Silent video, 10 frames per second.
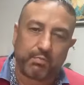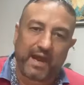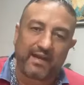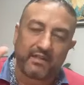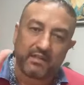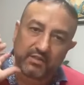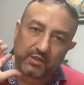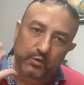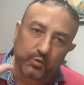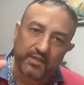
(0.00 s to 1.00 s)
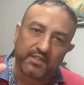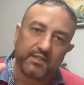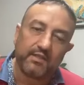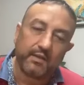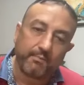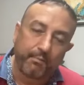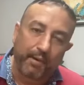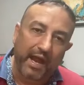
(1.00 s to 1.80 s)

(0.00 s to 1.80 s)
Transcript: part of the reasoning